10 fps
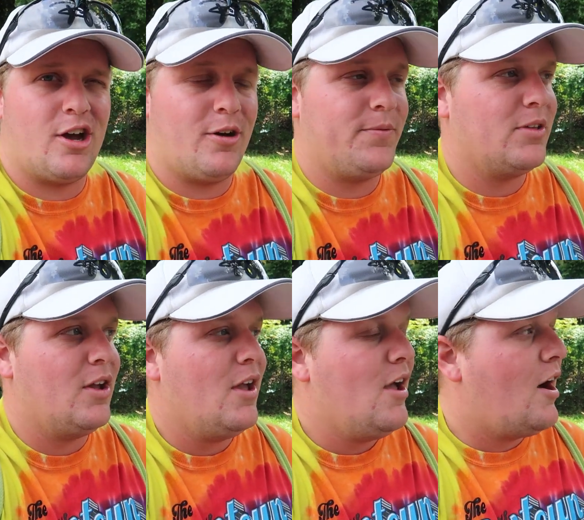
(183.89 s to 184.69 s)
So.
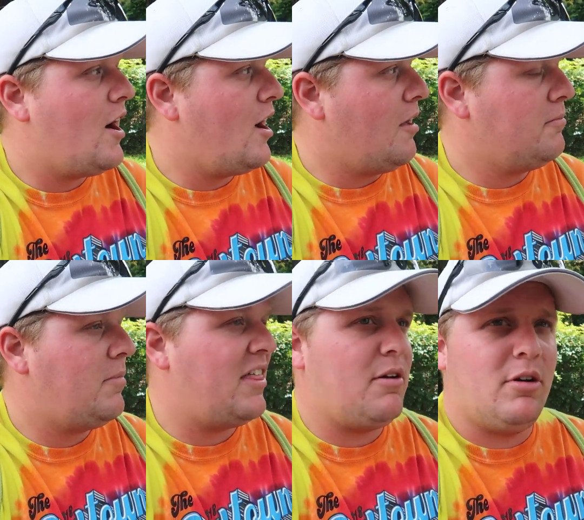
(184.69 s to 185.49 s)
Um,
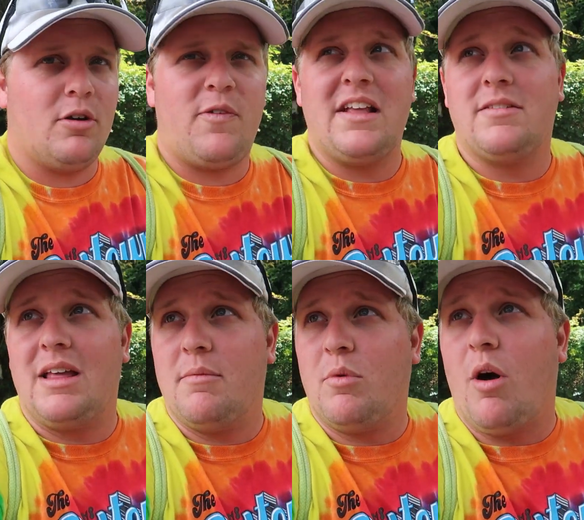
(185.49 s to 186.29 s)
but I think we're gonna go find
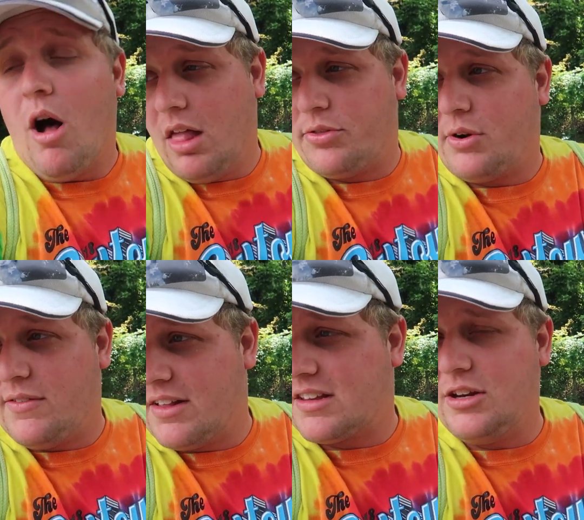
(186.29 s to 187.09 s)
something that all
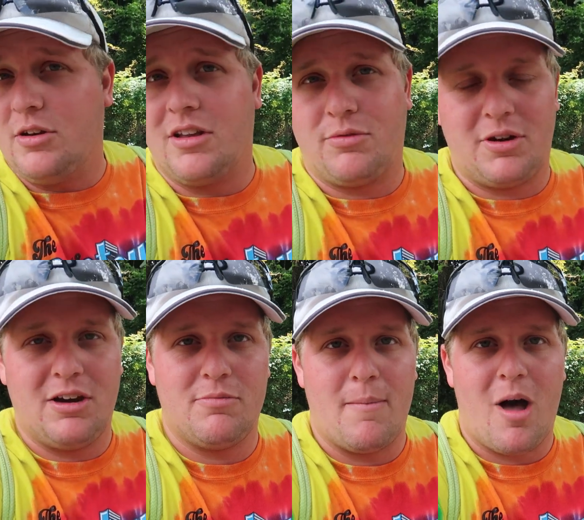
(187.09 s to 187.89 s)
three of us can do because we're
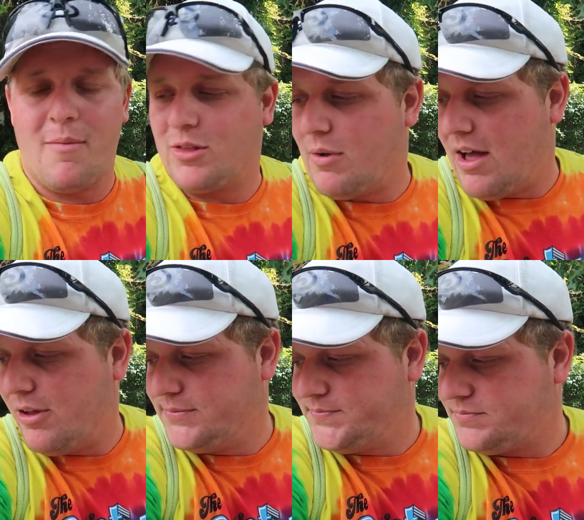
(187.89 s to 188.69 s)
here with my mom as
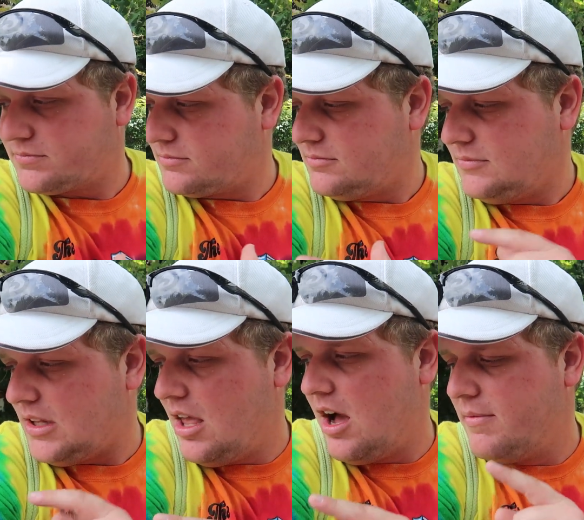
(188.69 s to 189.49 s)
well.
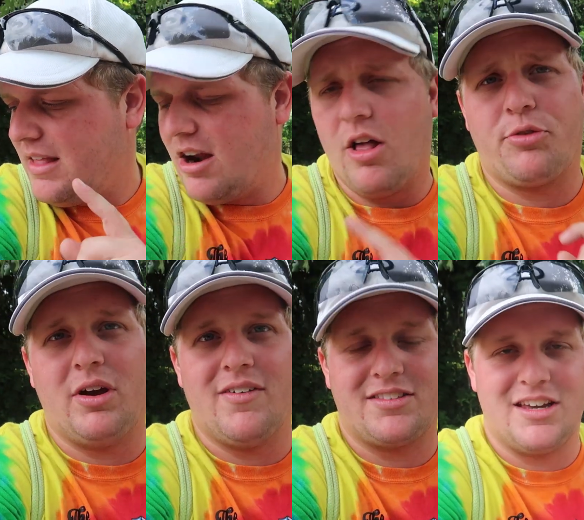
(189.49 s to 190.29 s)
Um, that all
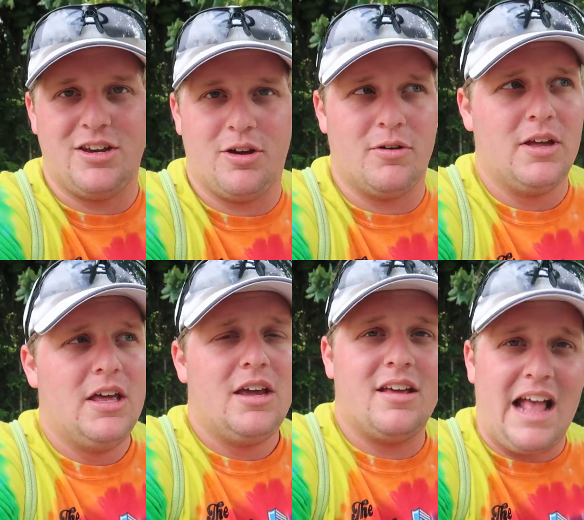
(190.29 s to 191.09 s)
three of us can do
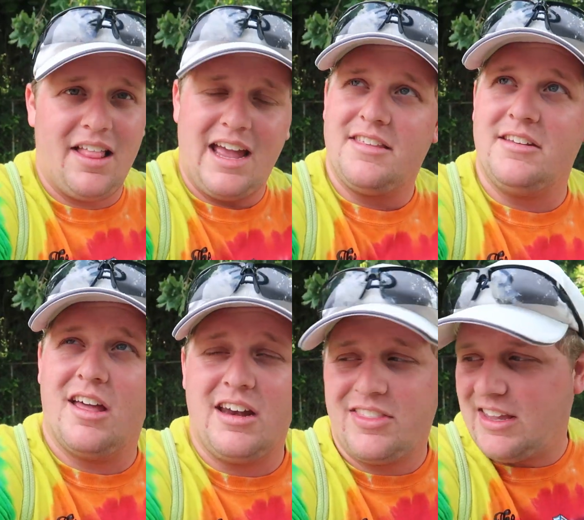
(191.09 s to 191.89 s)
because Allie hasn't
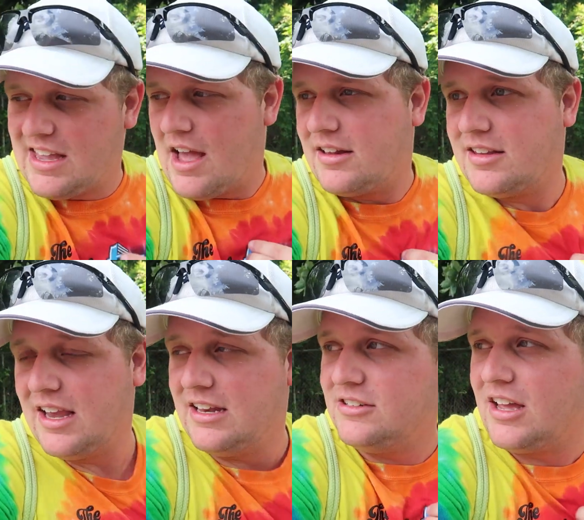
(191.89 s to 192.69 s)
done anything yet,
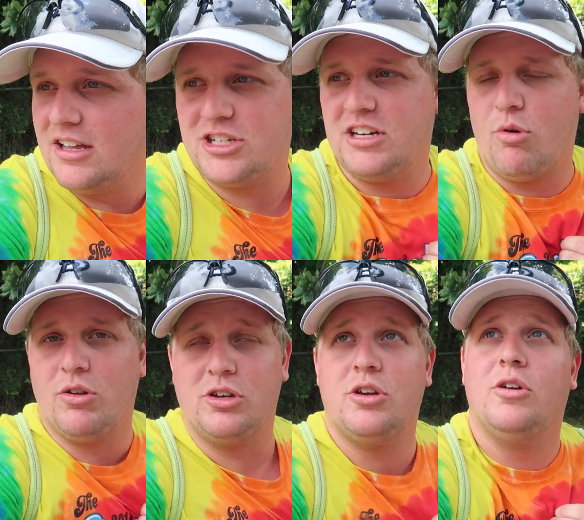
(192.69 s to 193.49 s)
and she
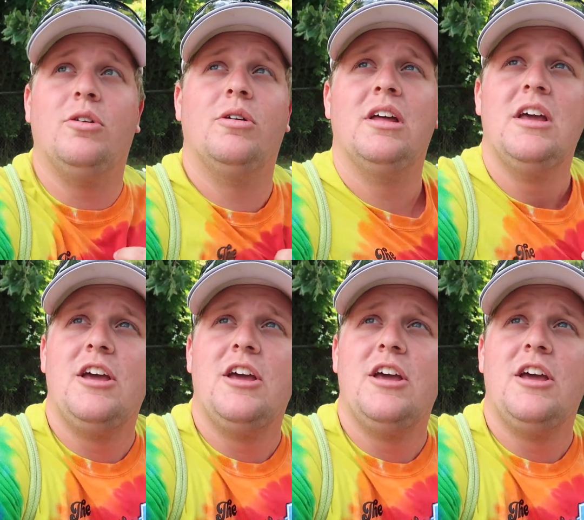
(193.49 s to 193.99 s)
won't do.